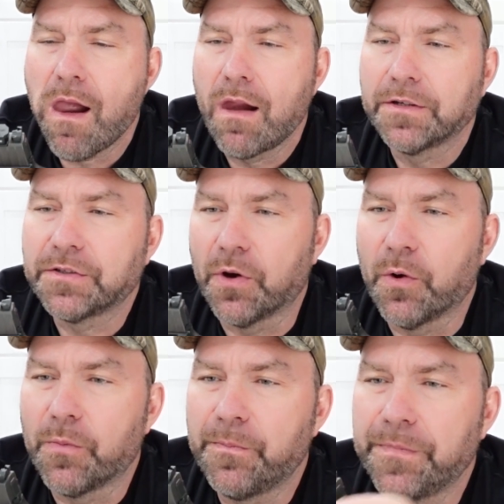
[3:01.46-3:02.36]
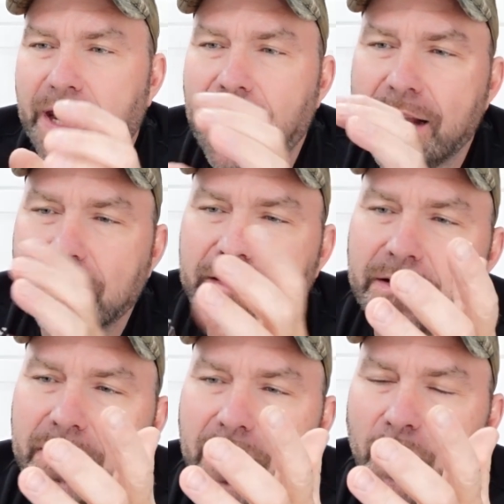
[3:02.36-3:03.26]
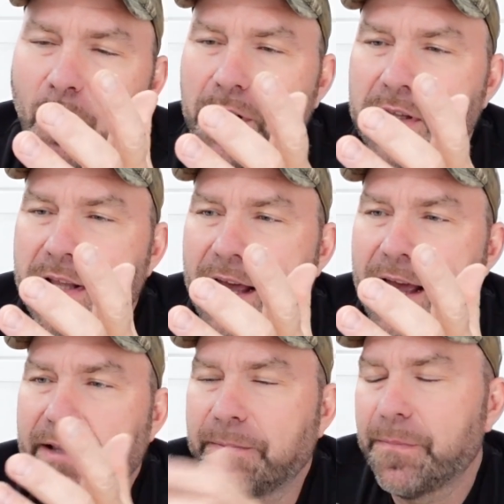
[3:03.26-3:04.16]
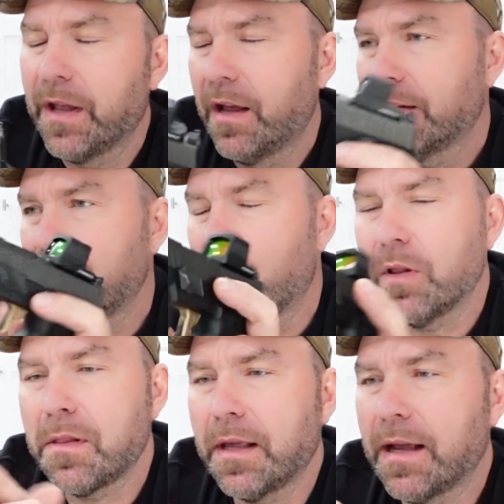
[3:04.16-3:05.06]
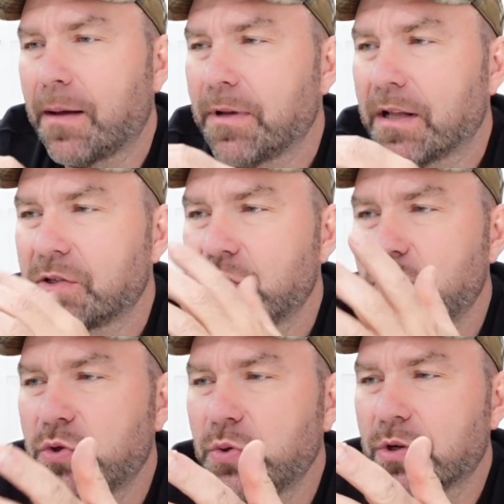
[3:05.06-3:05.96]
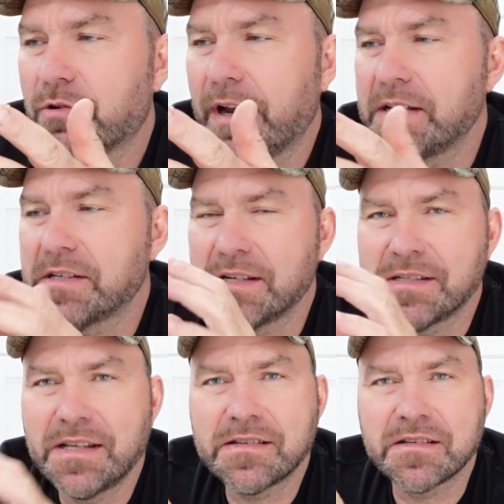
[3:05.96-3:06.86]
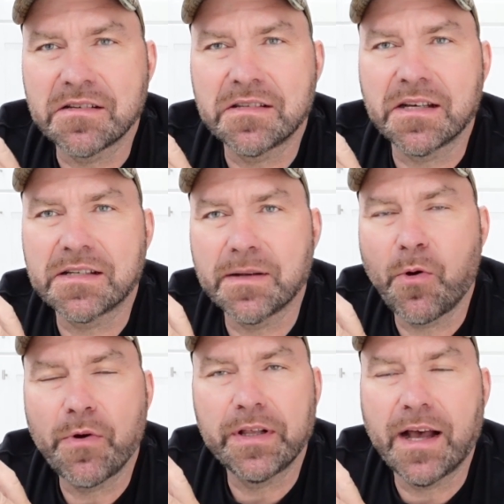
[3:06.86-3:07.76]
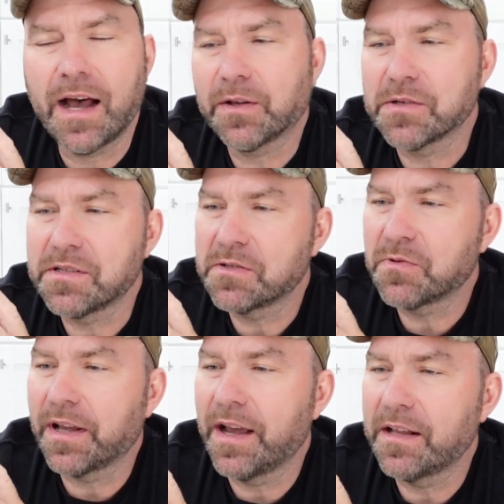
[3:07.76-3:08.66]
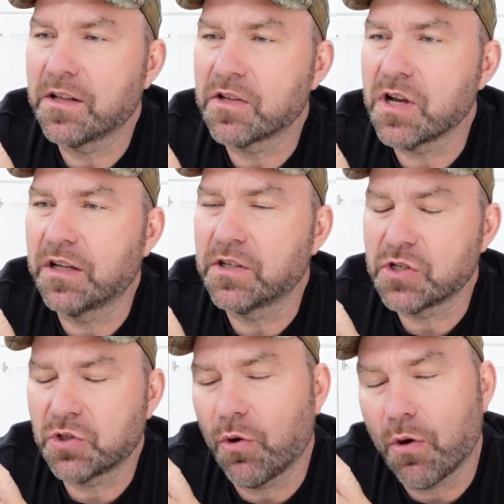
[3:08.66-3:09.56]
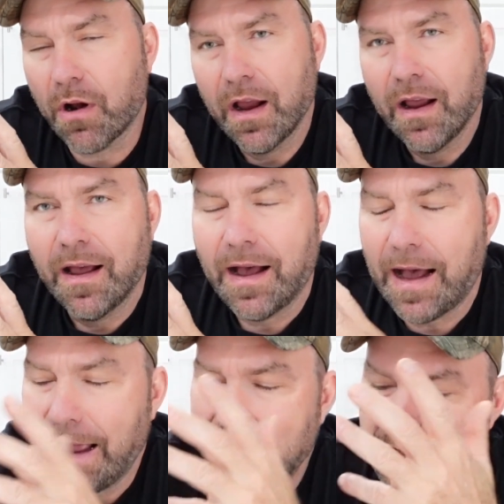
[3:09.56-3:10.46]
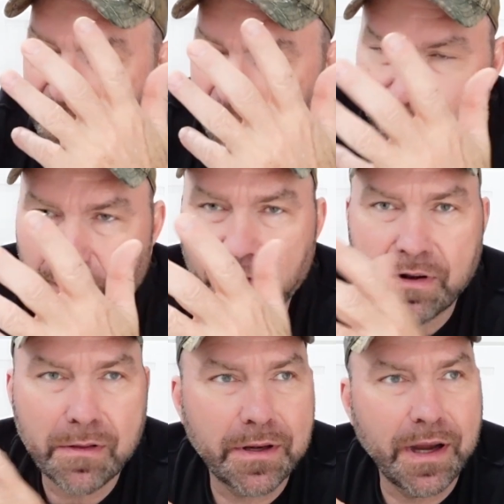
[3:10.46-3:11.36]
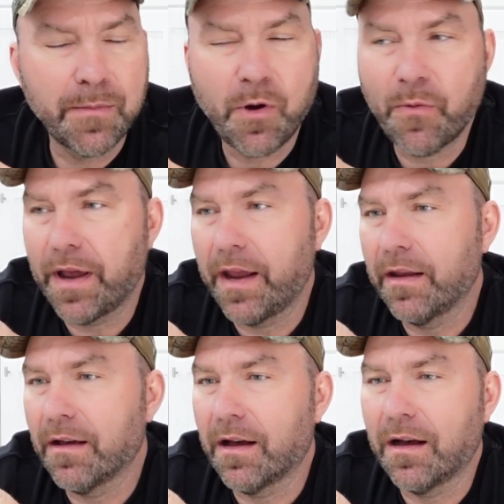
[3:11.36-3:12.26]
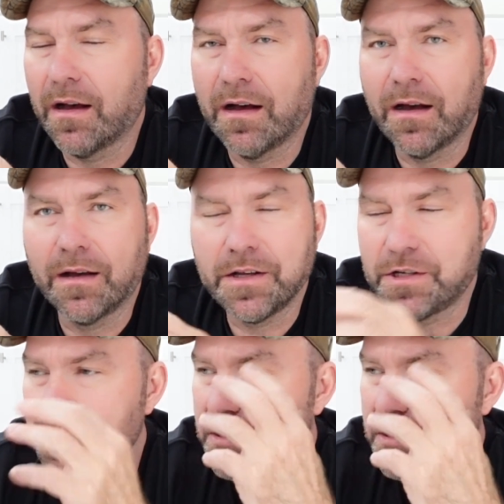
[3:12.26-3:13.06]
So they kind of avoided that. The only thing I'm not too crazy is this is a 6 MOA dot, because that's what I had at the store. I actually prefer the 3 MOA. It's